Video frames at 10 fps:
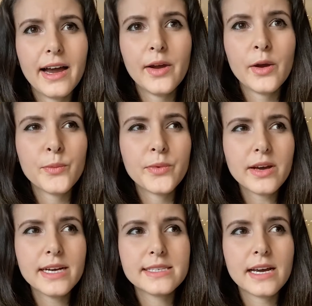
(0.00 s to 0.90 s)
I
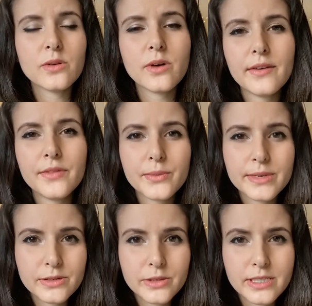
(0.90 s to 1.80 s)
realized that a lot of the
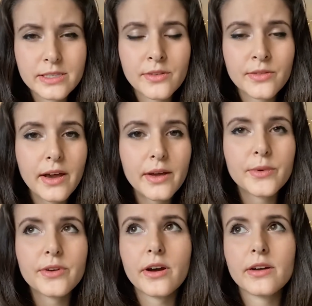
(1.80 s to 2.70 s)
resources
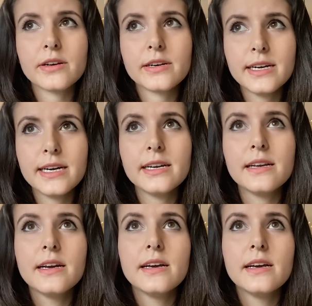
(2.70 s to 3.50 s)
online were not good.